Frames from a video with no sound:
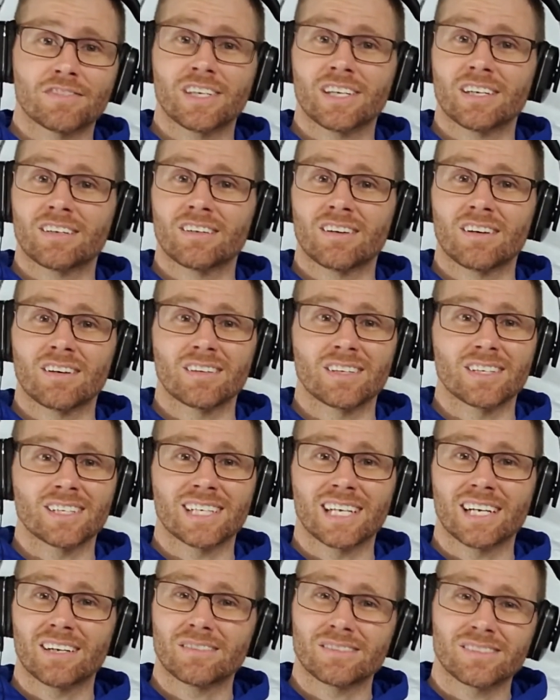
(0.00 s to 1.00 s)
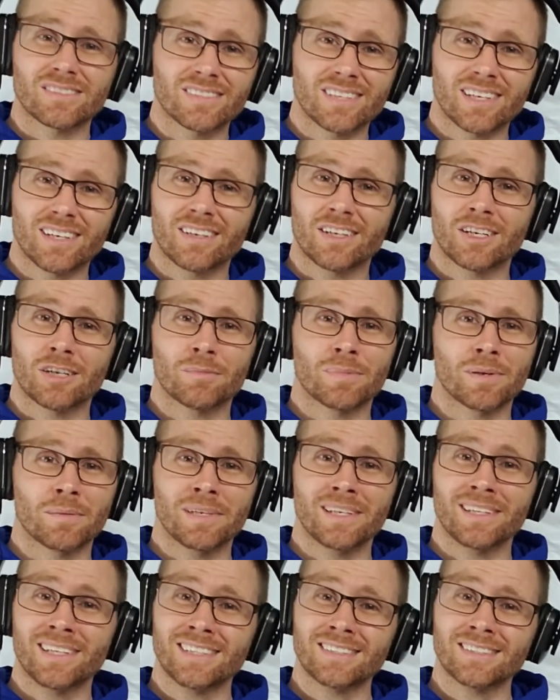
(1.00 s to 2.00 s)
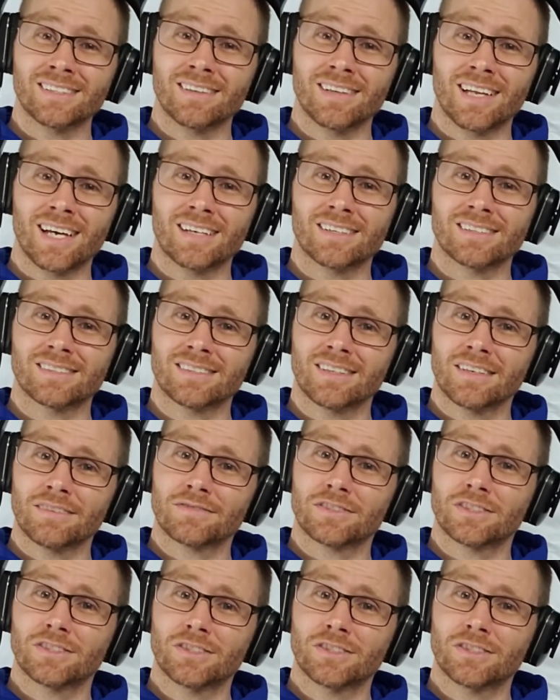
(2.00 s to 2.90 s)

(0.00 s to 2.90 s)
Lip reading: getting all the accounts set up. I mean, that's a lot of stuff to